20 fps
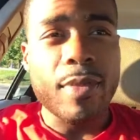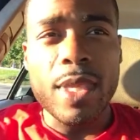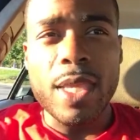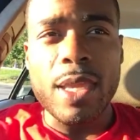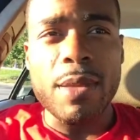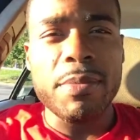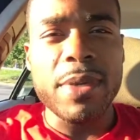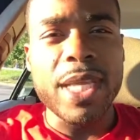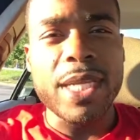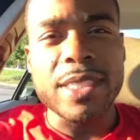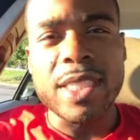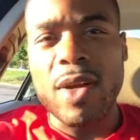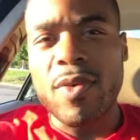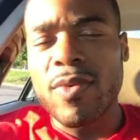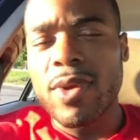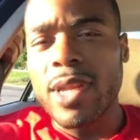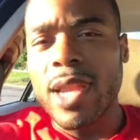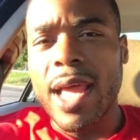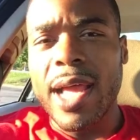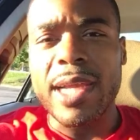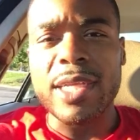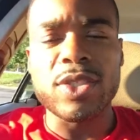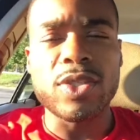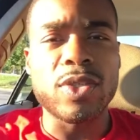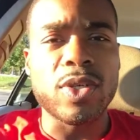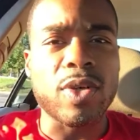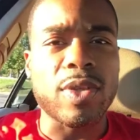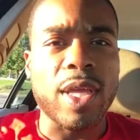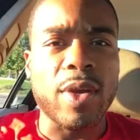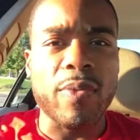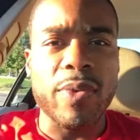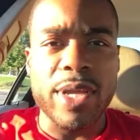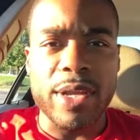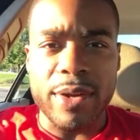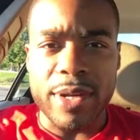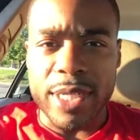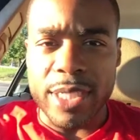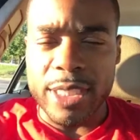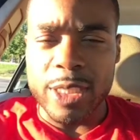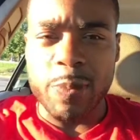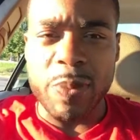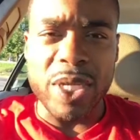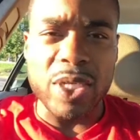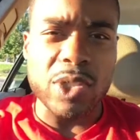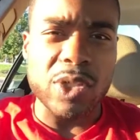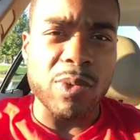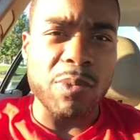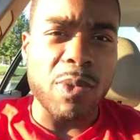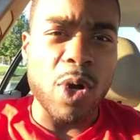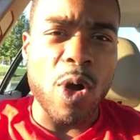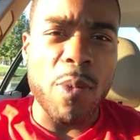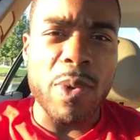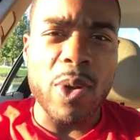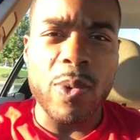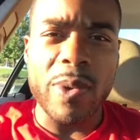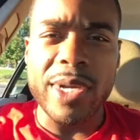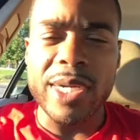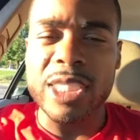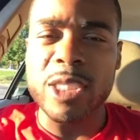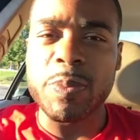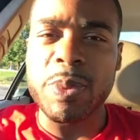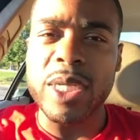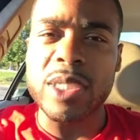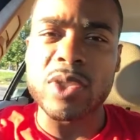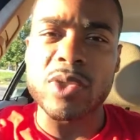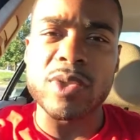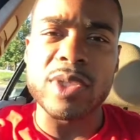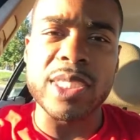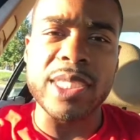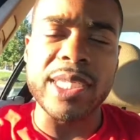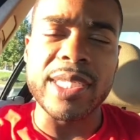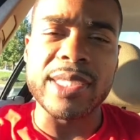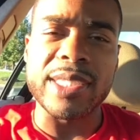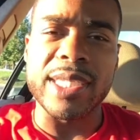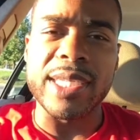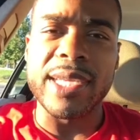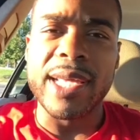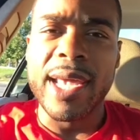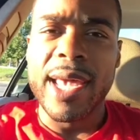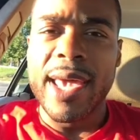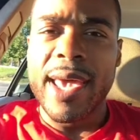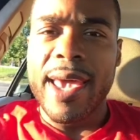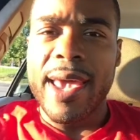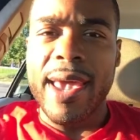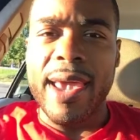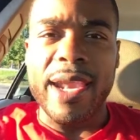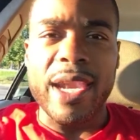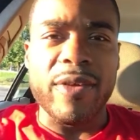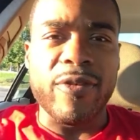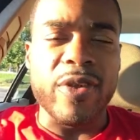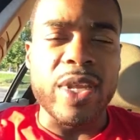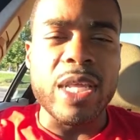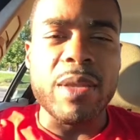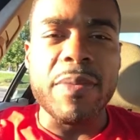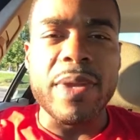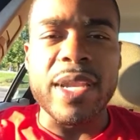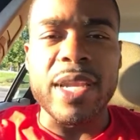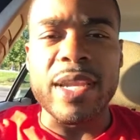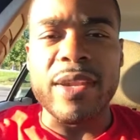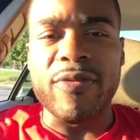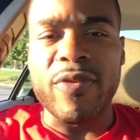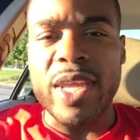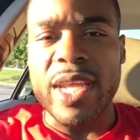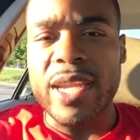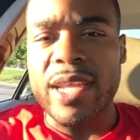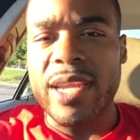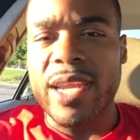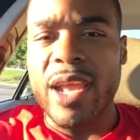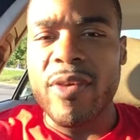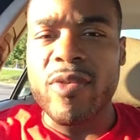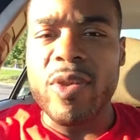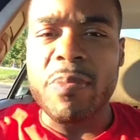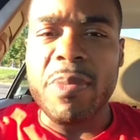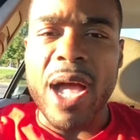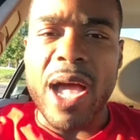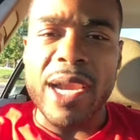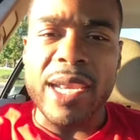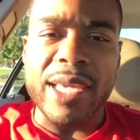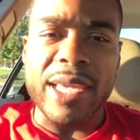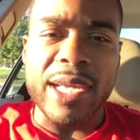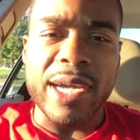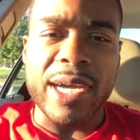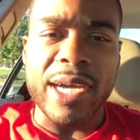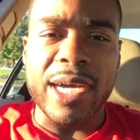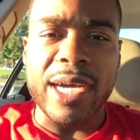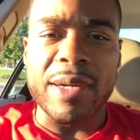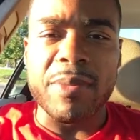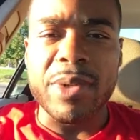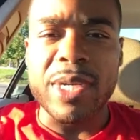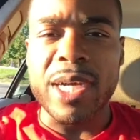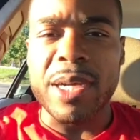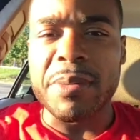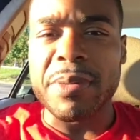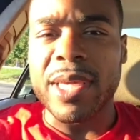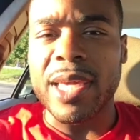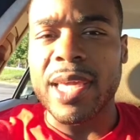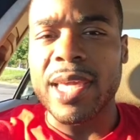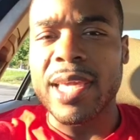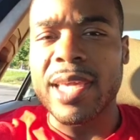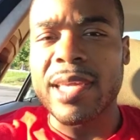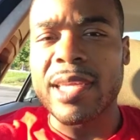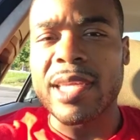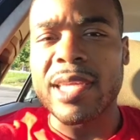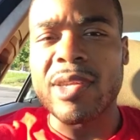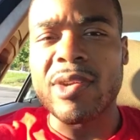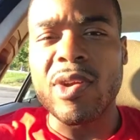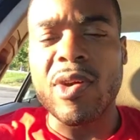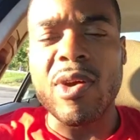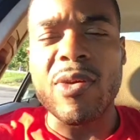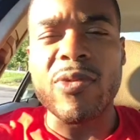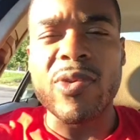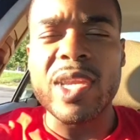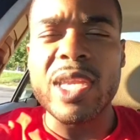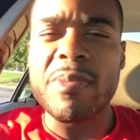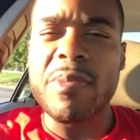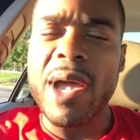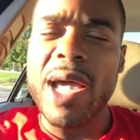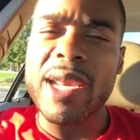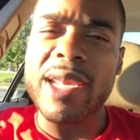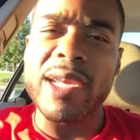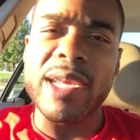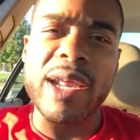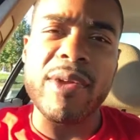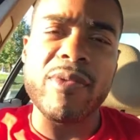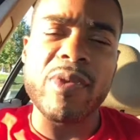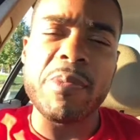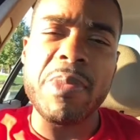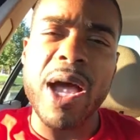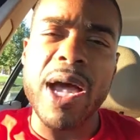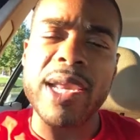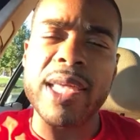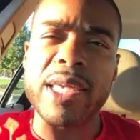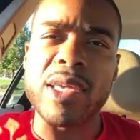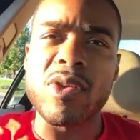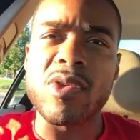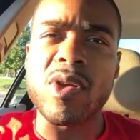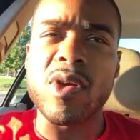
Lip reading: because I realize, that we're in a special moment, we're in a special season. And if any and everybody, what up, King? If anybody and everybody,